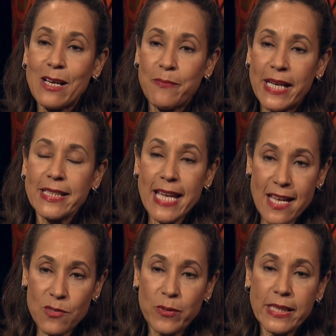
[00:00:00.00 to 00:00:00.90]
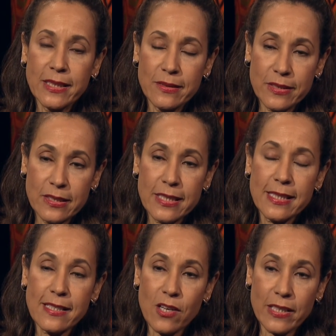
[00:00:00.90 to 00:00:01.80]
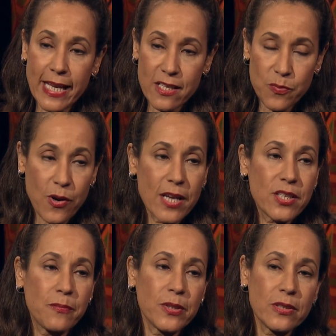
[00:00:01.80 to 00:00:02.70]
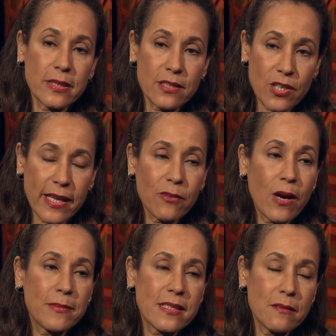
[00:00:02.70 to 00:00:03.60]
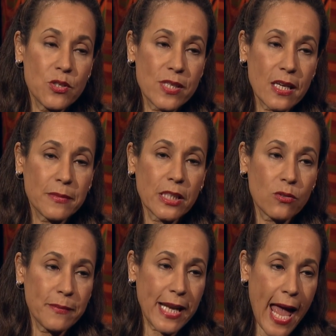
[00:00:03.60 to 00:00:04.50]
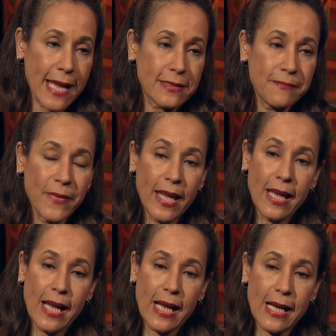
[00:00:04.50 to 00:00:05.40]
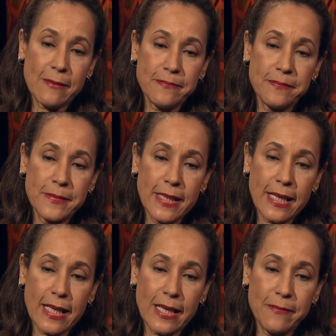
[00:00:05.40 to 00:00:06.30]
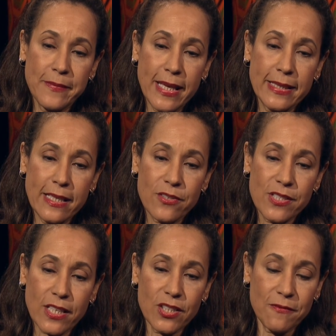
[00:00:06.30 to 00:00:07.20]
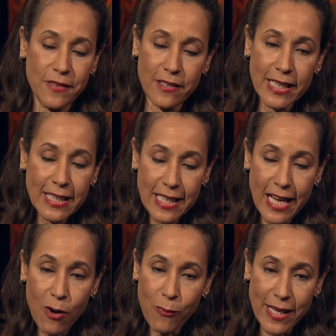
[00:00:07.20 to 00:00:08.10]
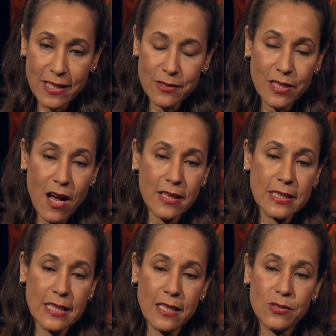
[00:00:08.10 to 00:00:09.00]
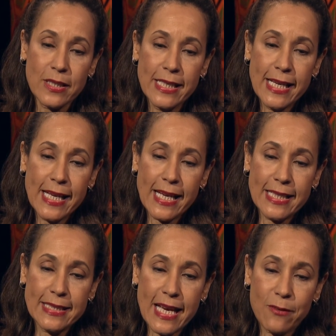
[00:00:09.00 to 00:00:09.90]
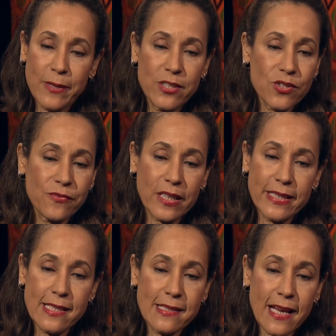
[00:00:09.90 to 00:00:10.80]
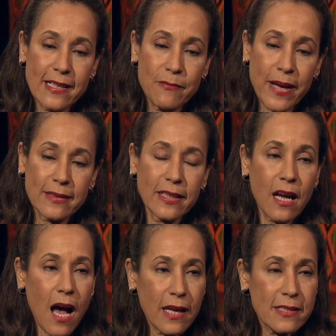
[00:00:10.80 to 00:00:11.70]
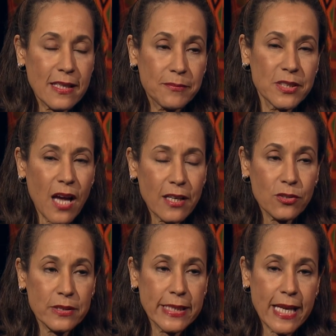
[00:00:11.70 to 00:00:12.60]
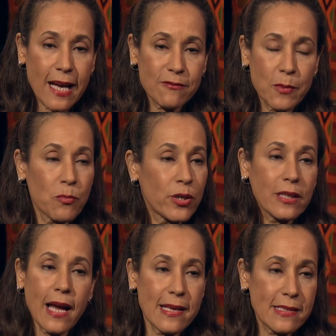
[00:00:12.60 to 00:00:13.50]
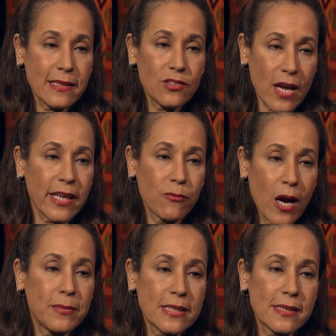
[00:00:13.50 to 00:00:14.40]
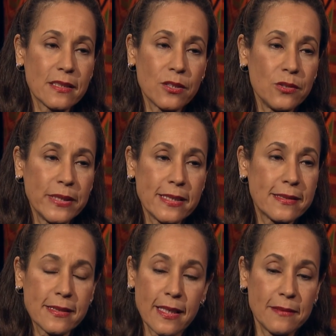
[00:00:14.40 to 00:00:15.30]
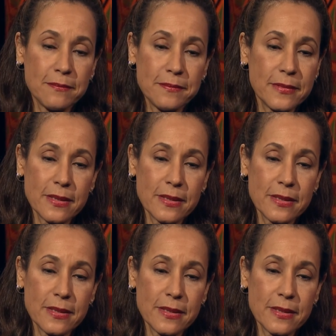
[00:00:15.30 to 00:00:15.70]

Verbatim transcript: but yes we this is our latest project building the Jackie Robinson Museum in Lower Manhattan um, um at the intersection of Varick and Canal right there at the Holland Tunnel and uh, Rachel's very excited about the concept not only of memorializing Jackie Robinson mm. who is um,